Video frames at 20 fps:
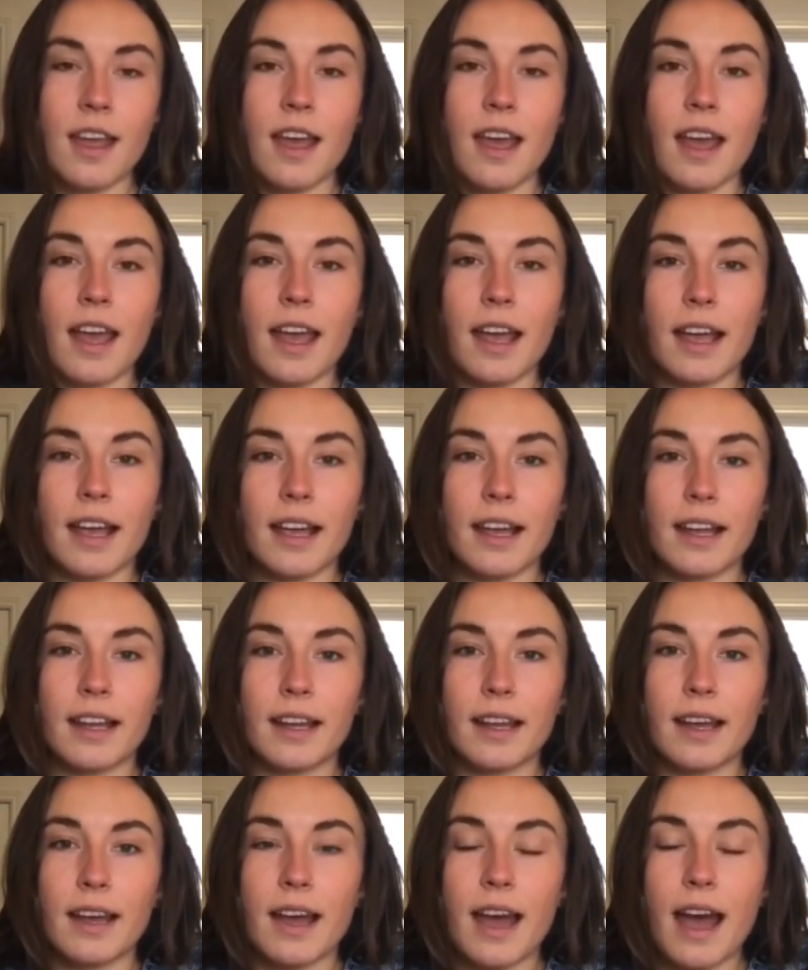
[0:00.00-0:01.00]
And
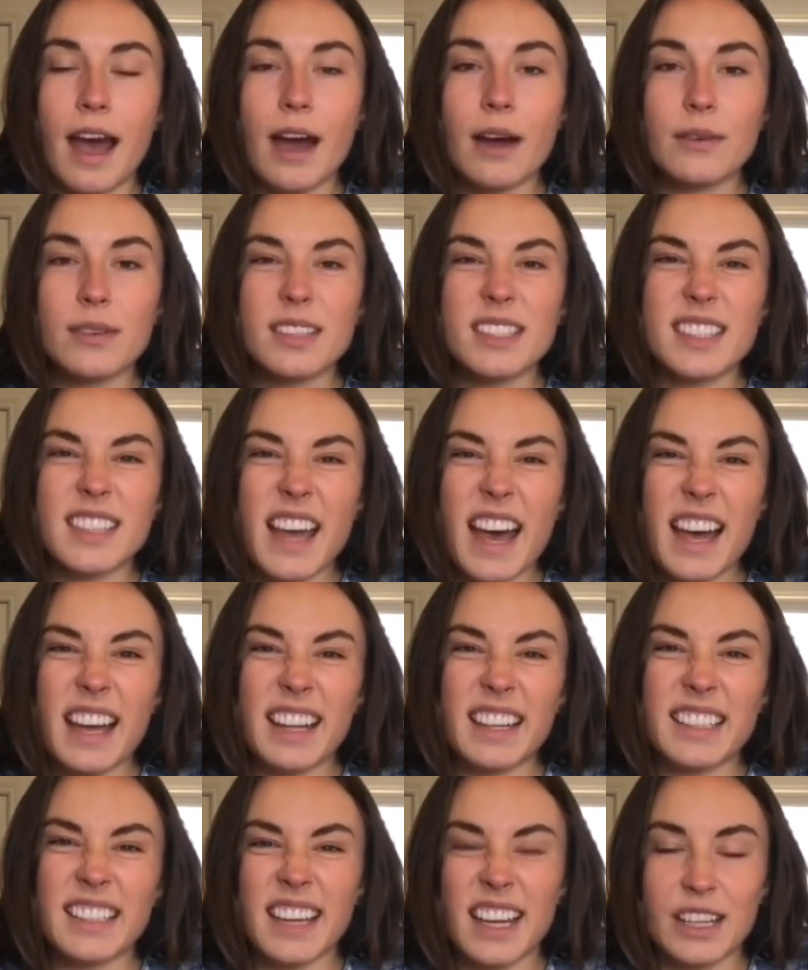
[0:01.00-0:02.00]
how does that
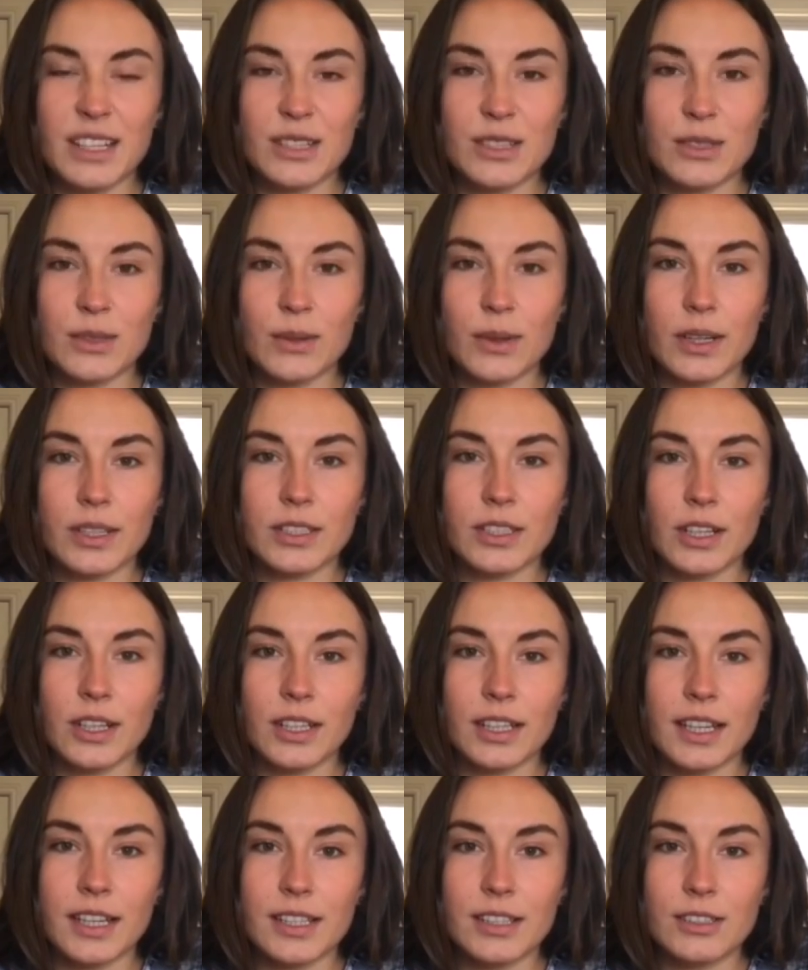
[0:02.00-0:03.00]
dinosaur turn
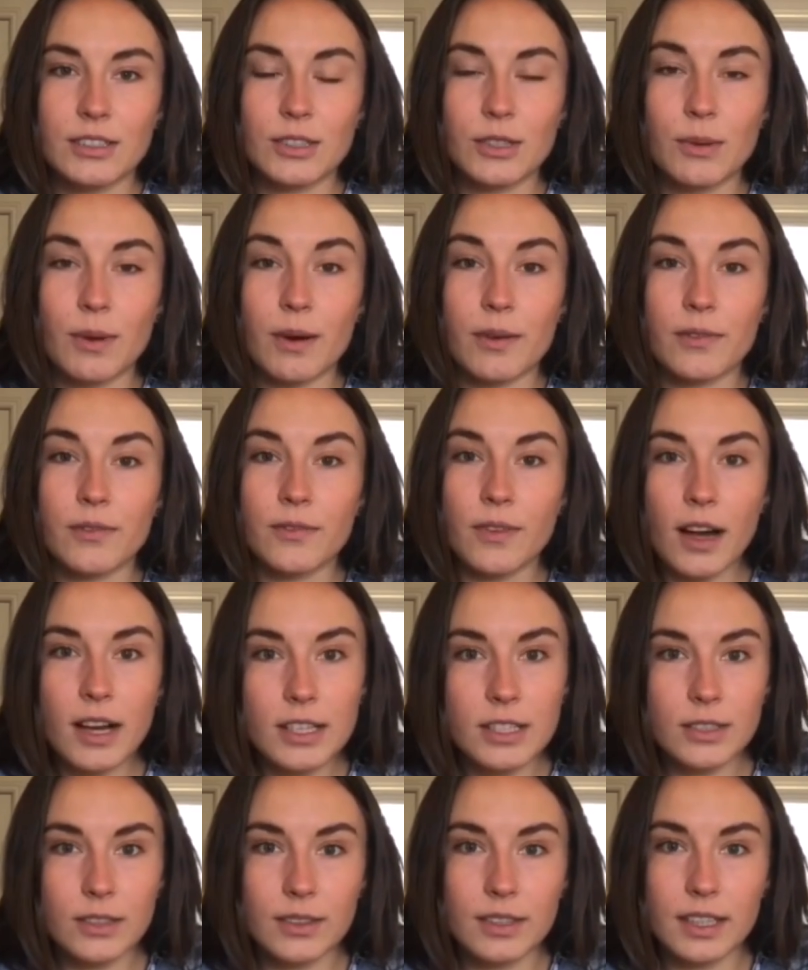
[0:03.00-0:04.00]
into a
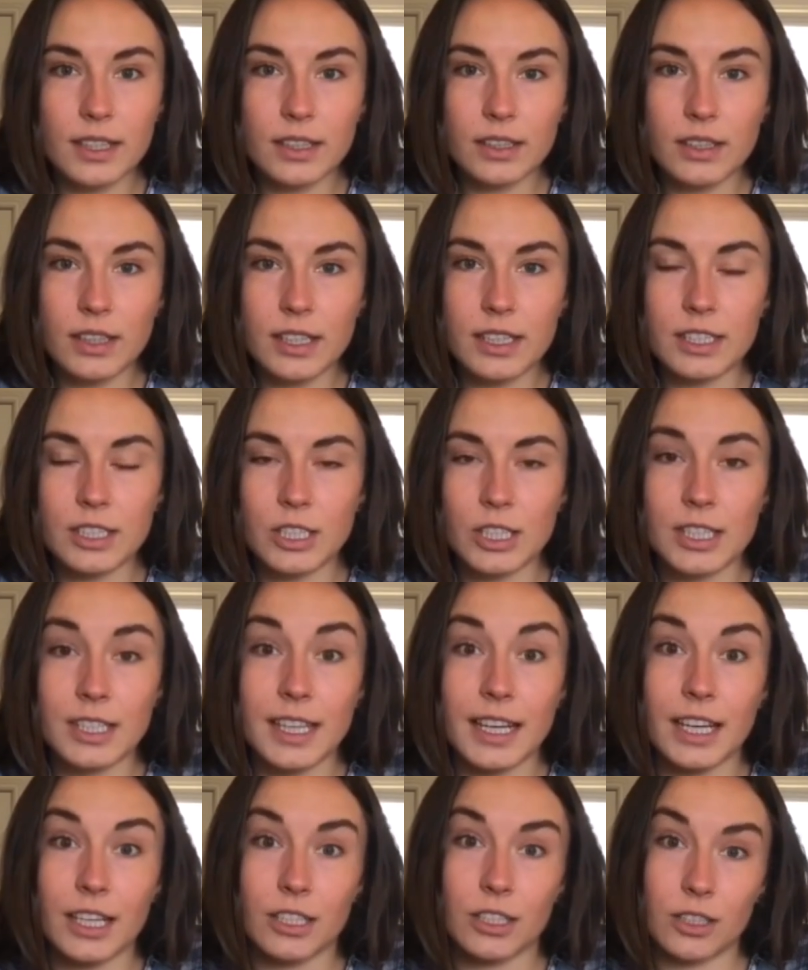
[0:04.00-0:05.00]
fossil that looks just
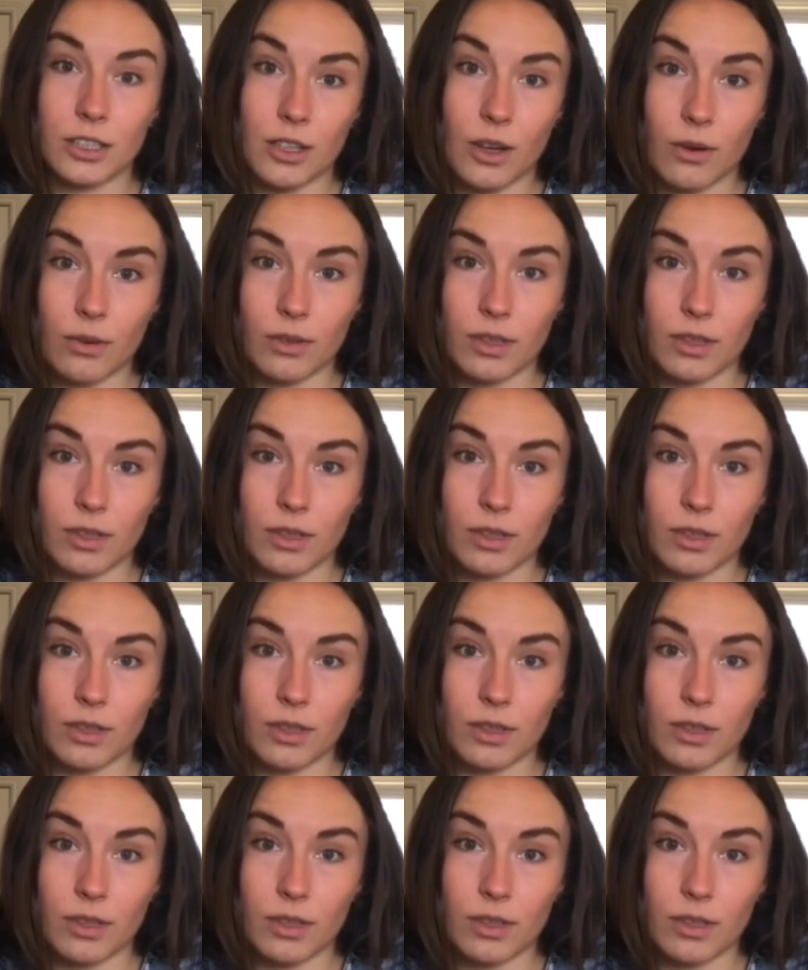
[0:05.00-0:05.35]
like a stone?